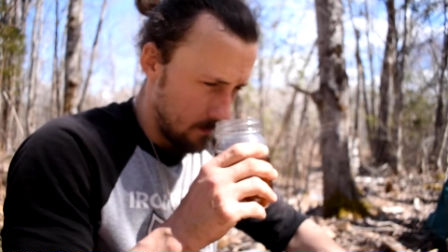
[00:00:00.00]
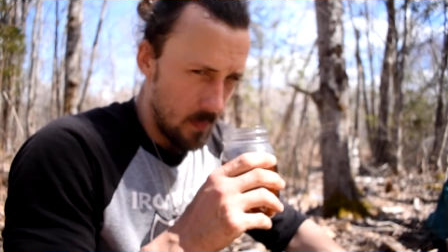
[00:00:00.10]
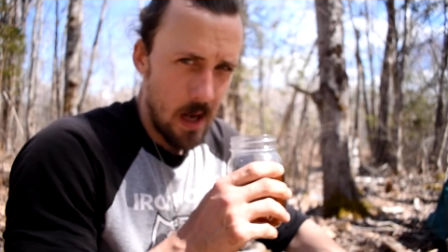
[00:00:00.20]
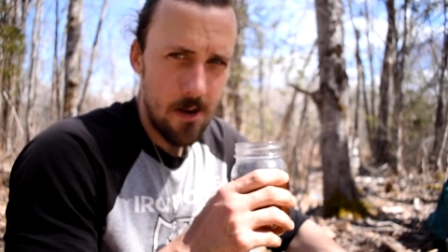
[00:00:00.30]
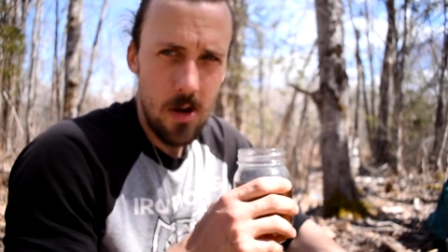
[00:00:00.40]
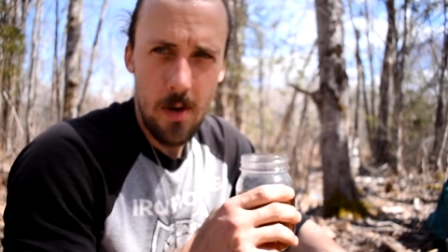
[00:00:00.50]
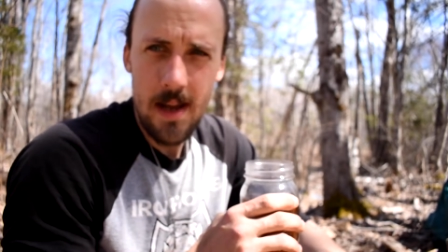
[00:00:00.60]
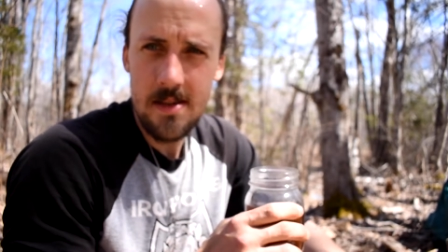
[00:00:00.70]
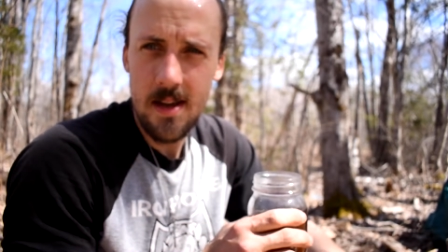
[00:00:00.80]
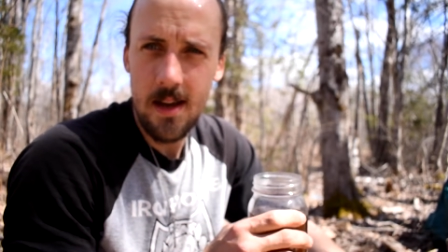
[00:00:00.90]
don't know,
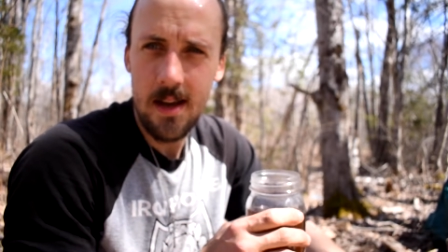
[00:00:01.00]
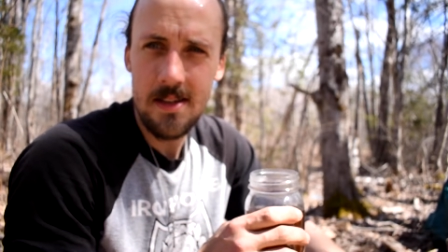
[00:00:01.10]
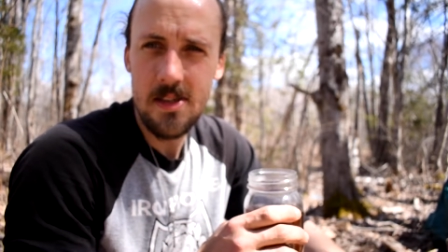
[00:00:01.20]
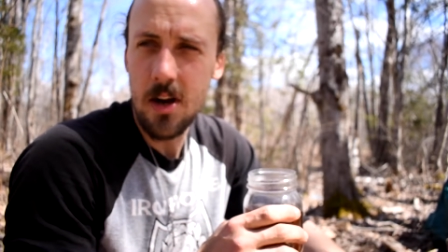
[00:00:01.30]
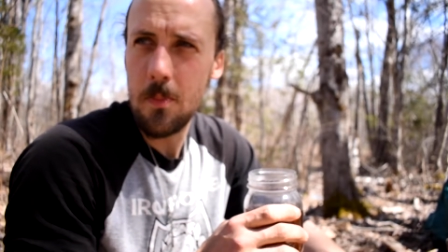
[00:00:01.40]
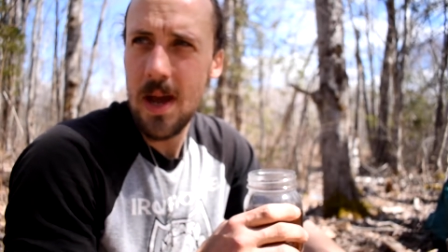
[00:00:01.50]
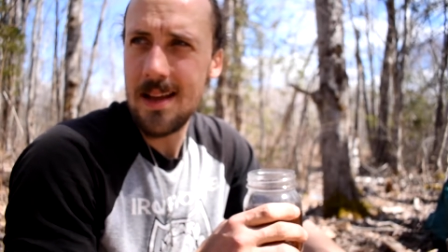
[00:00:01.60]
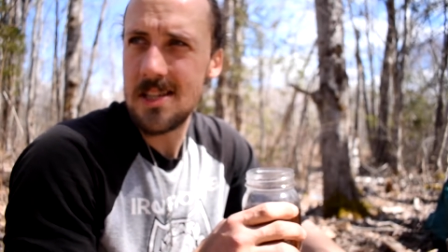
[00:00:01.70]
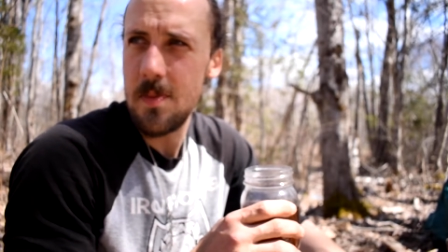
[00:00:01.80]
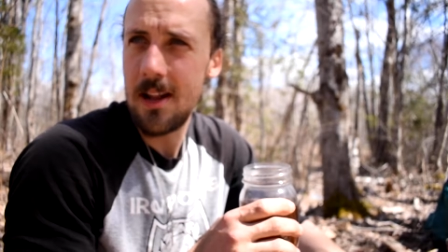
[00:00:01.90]
it's not a
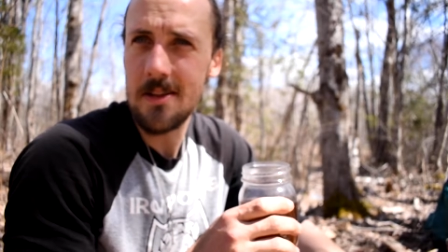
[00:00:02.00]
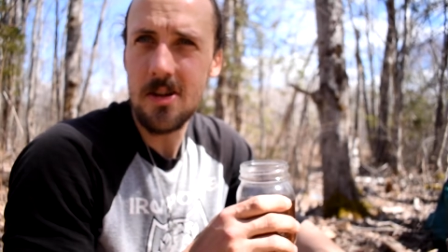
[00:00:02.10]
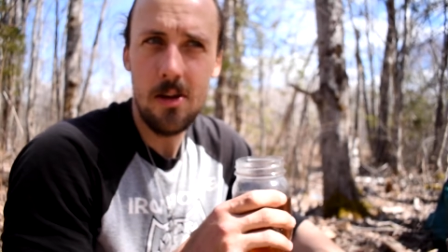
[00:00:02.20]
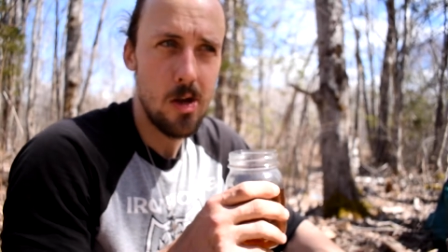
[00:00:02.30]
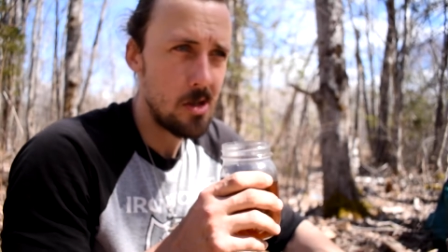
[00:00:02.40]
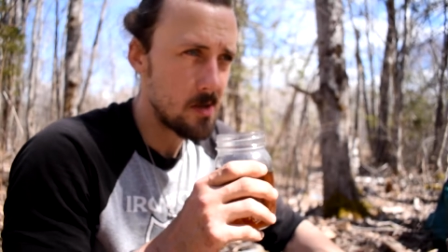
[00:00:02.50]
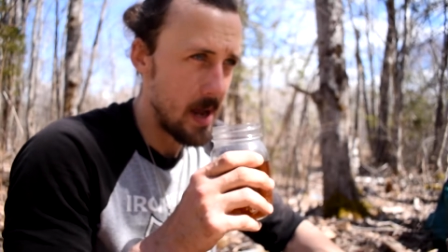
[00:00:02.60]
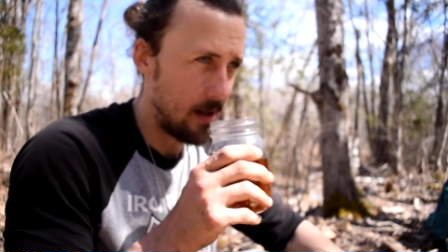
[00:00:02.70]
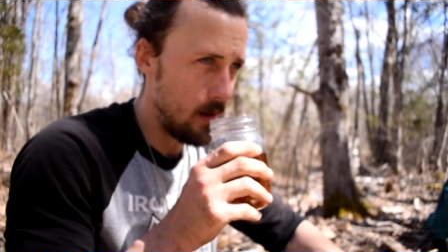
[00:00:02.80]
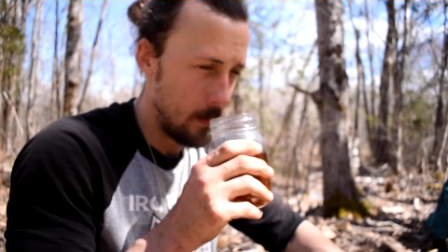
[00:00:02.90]
bad smell, it's not a good
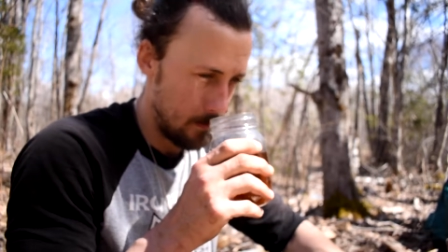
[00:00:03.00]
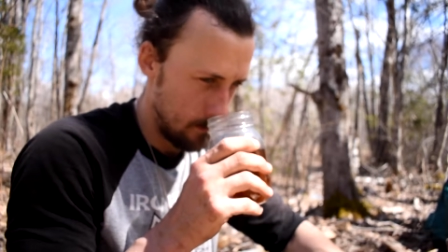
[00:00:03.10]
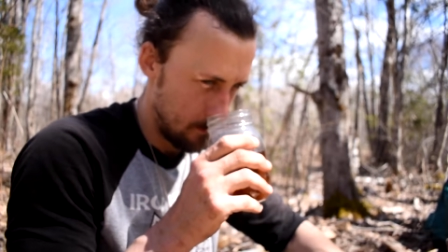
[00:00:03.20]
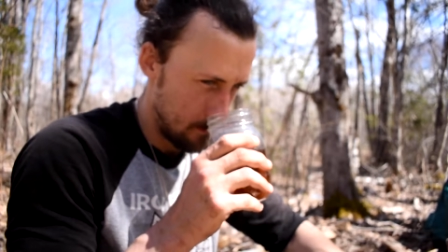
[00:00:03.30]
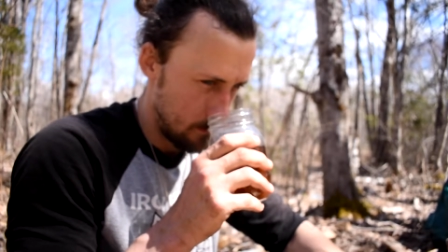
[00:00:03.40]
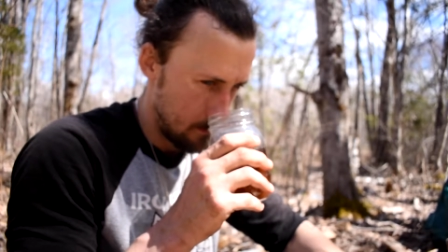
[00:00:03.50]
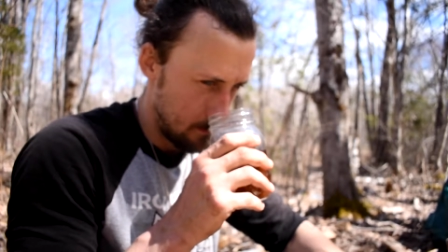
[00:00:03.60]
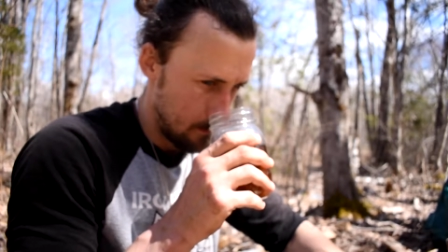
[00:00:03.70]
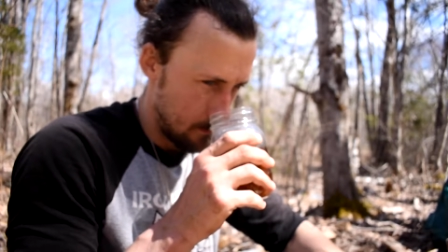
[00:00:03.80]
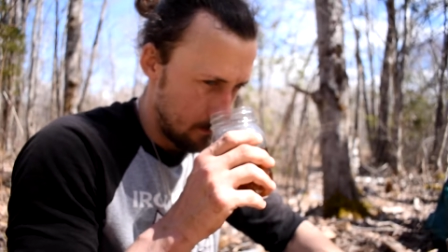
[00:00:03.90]
smell.
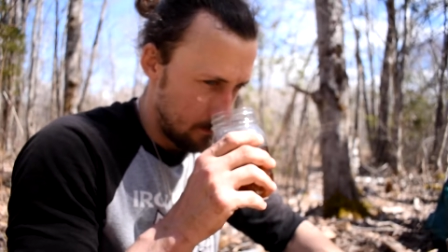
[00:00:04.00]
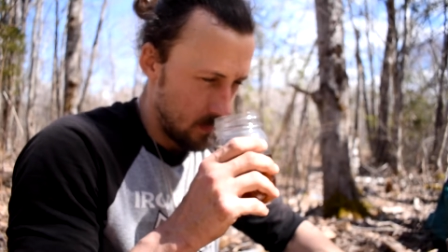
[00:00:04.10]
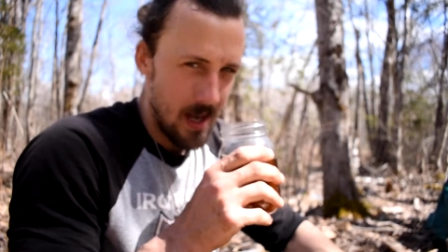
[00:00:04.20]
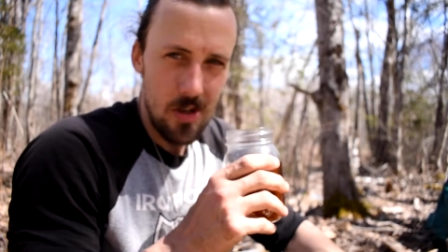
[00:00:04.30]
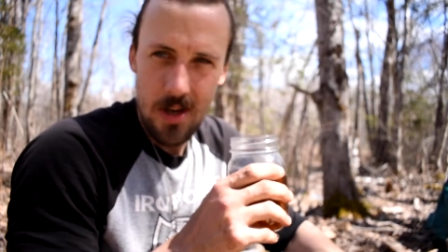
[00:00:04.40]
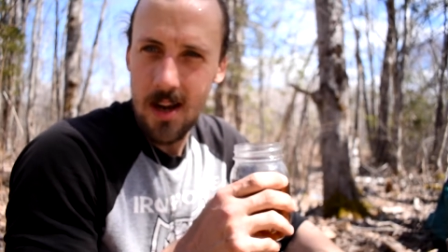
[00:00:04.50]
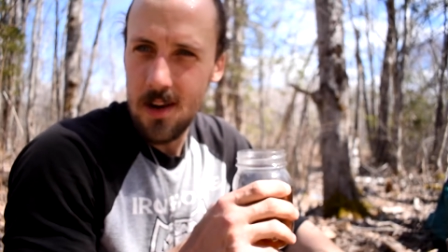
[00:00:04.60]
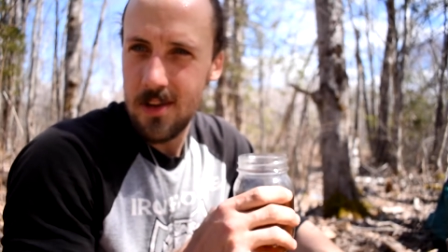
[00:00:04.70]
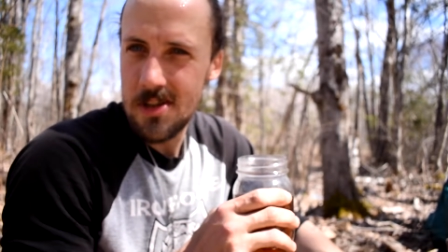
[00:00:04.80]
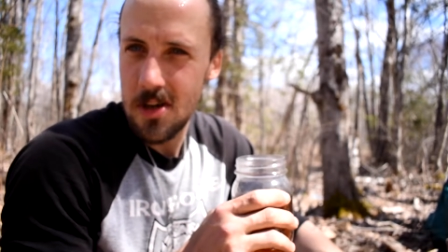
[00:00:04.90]
Actually, it kind
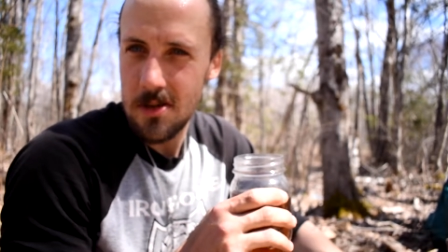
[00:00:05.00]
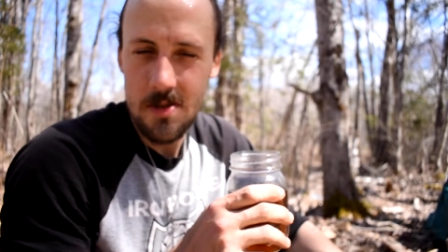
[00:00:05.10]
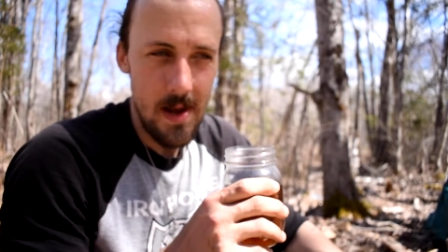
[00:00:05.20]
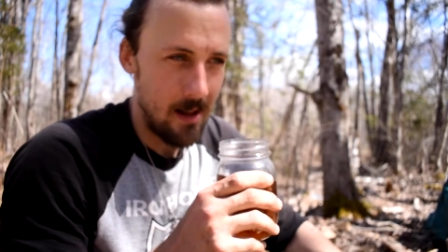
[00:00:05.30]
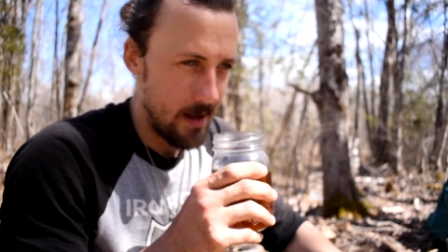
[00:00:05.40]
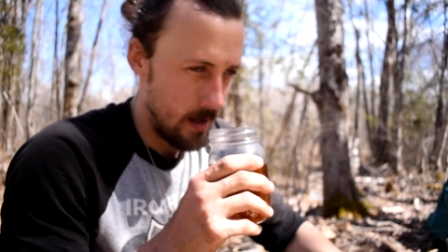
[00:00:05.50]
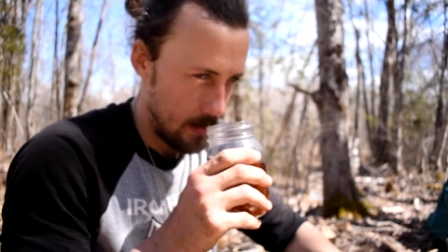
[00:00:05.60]
of is a good smell.